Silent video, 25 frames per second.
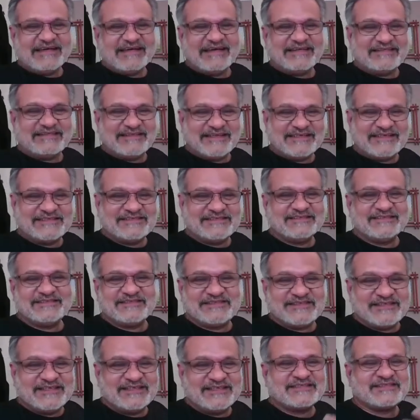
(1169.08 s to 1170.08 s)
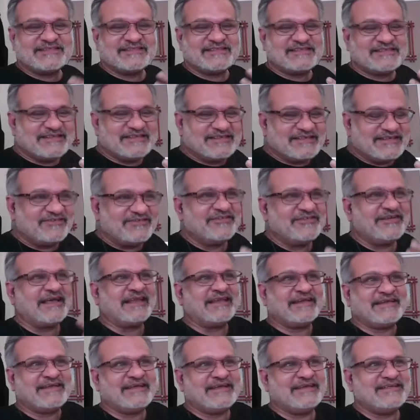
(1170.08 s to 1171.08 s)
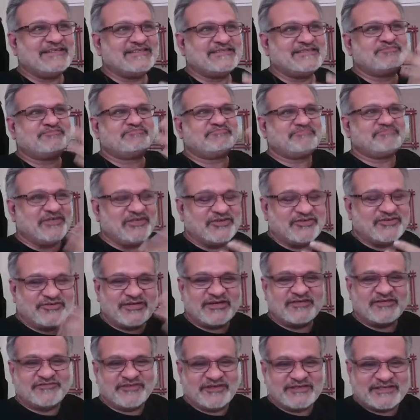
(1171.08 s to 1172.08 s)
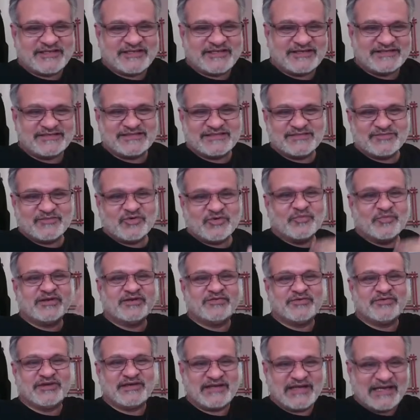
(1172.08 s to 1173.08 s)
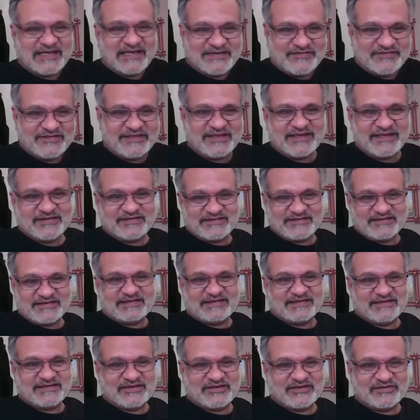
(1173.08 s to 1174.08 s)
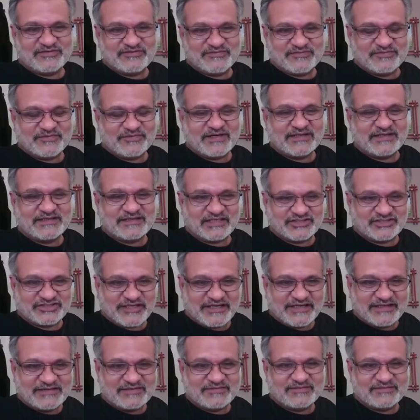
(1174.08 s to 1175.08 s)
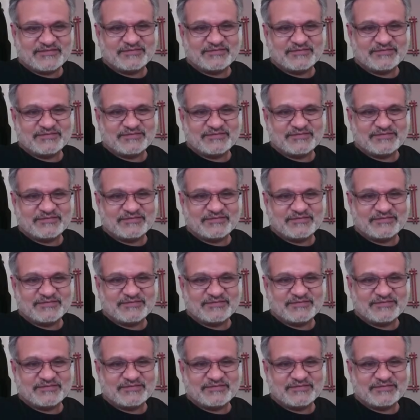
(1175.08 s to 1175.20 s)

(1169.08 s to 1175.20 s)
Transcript: and this reality just confronted us the moment we arrived there, by Tashkent